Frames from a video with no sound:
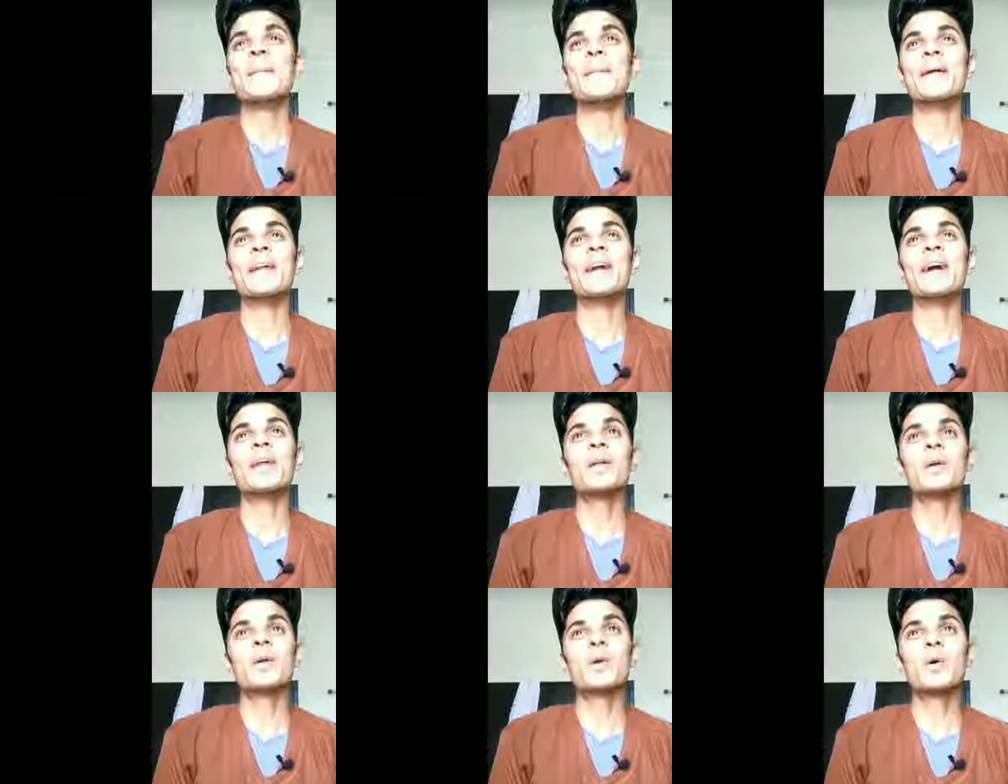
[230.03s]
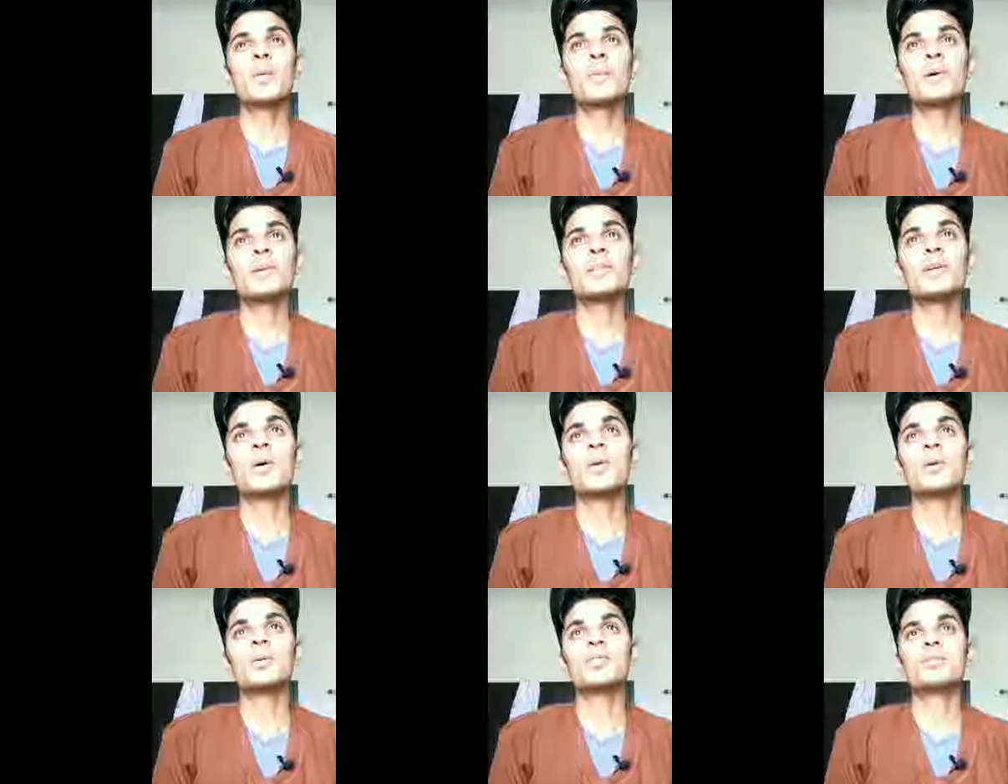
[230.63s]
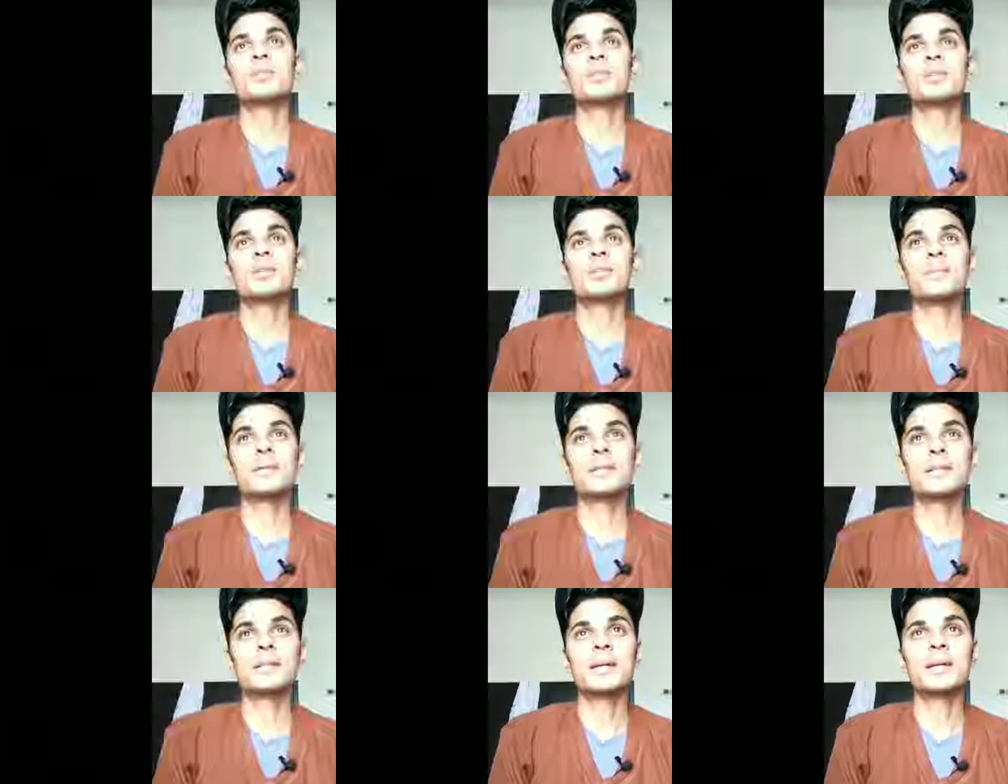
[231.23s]
But I don't know about the whole
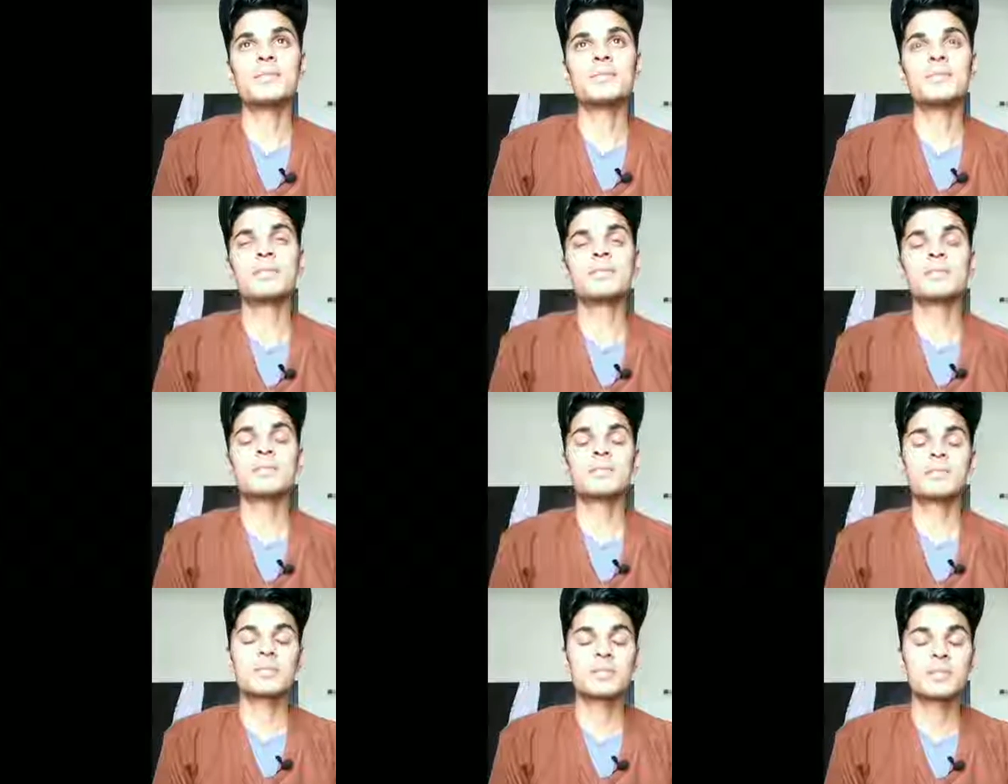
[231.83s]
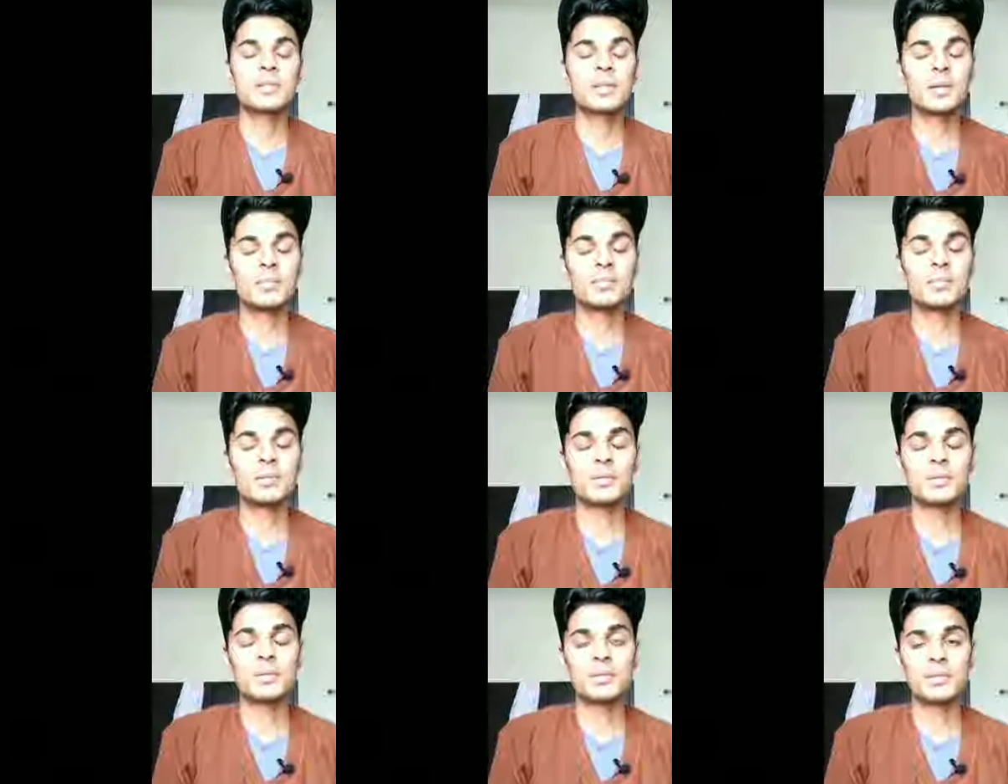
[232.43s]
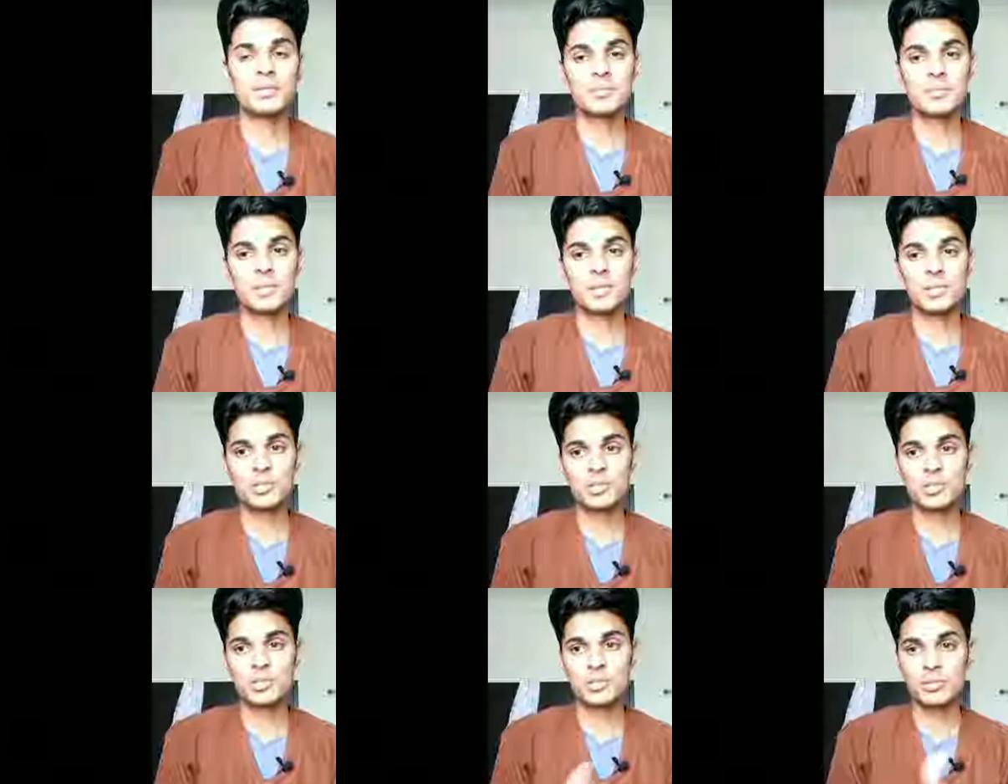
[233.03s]
story, but I just came to this
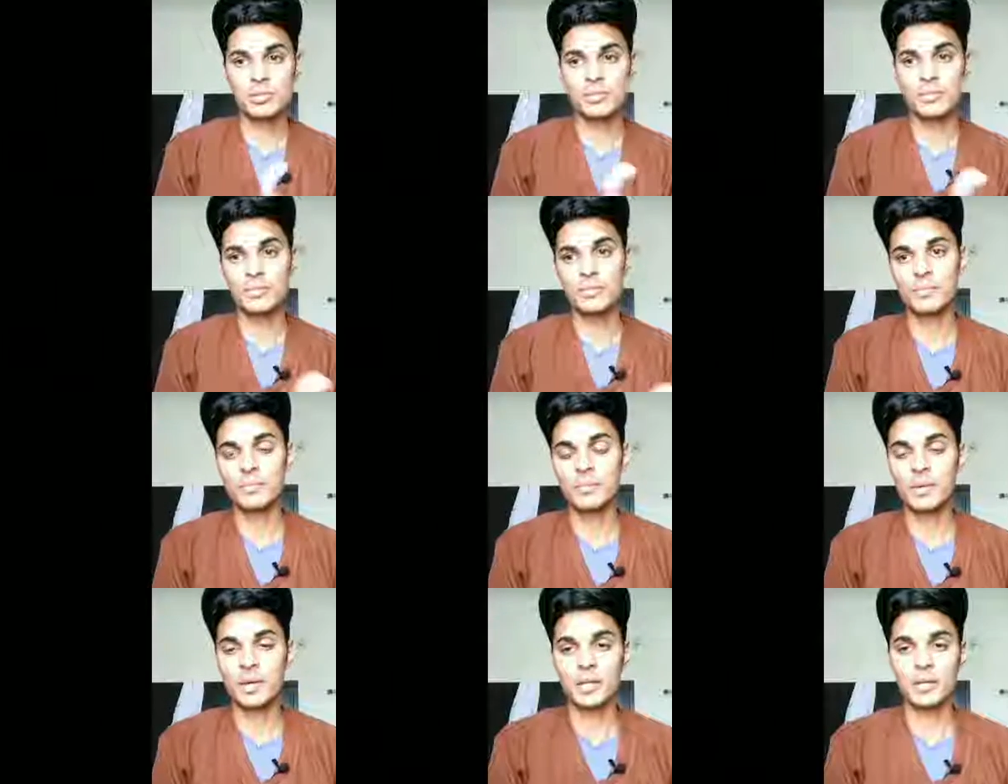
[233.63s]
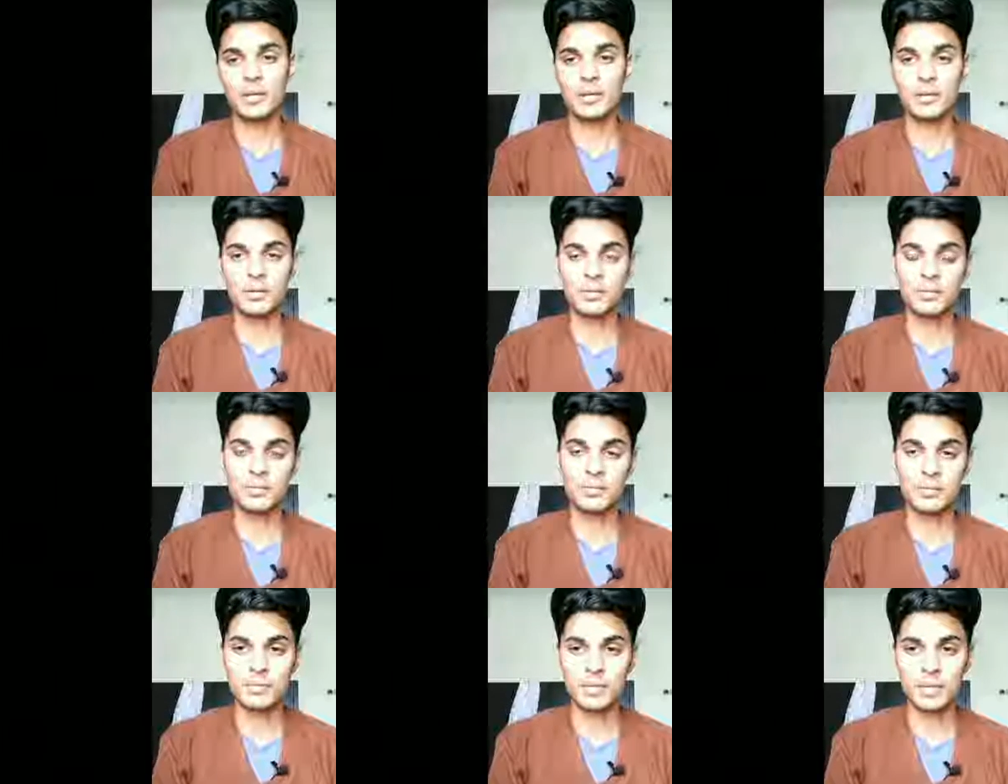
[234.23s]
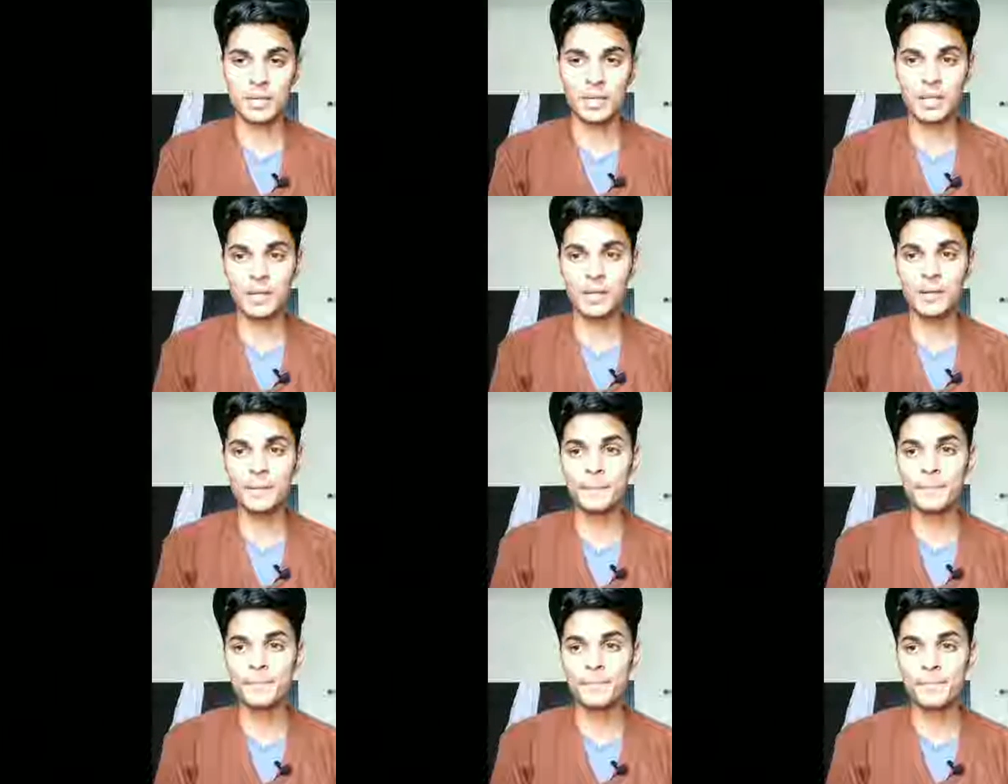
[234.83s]
much by the
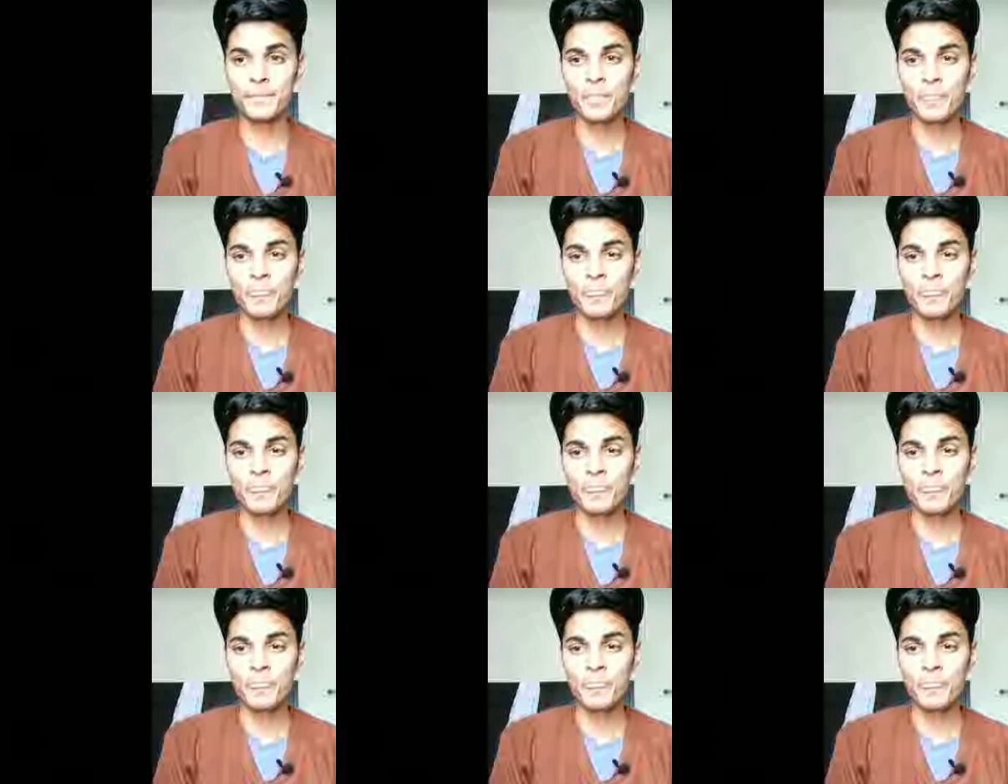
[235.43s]
trailer.